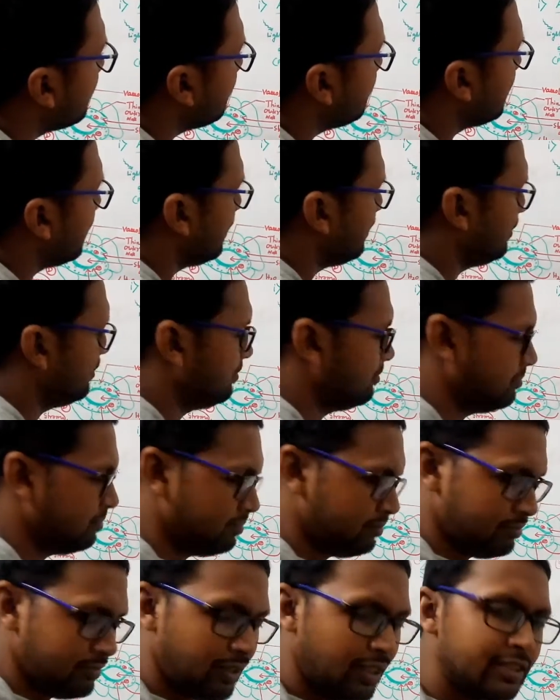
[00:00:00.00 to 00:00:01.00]
level,
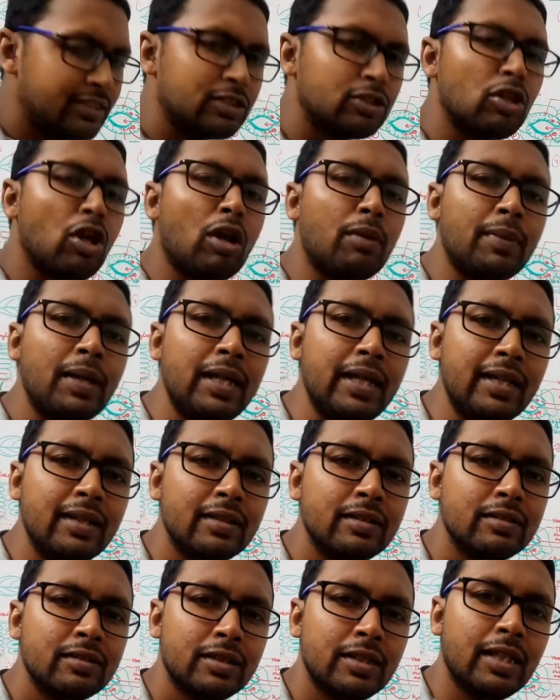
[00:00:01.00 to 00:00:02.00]
it's normally
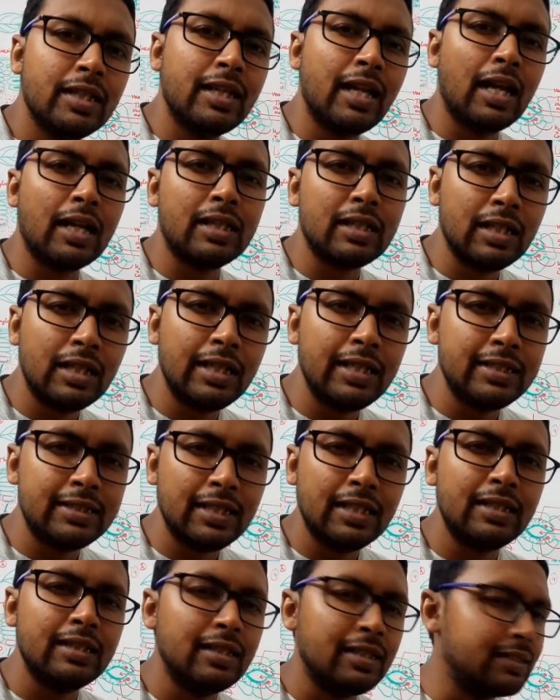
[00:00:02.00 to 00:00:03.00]
in a dark
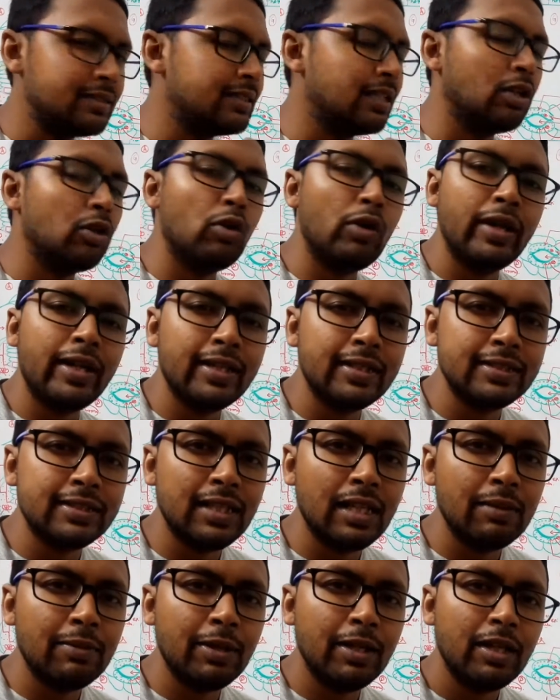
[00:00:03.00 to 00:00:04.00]
condition, it's the low energy
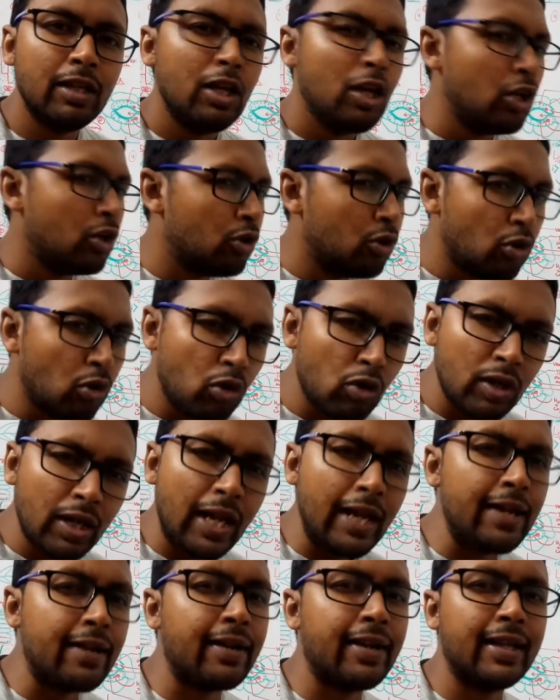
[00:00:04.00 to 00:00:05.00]
level, no
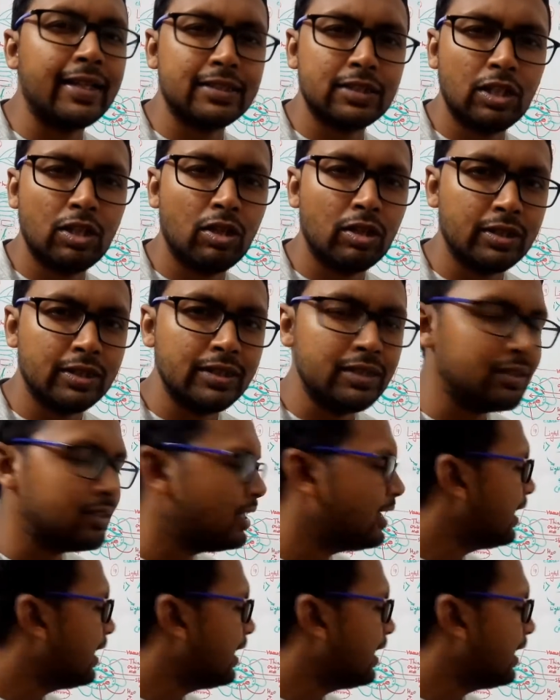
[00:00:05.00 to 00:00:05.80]
light reaction occur,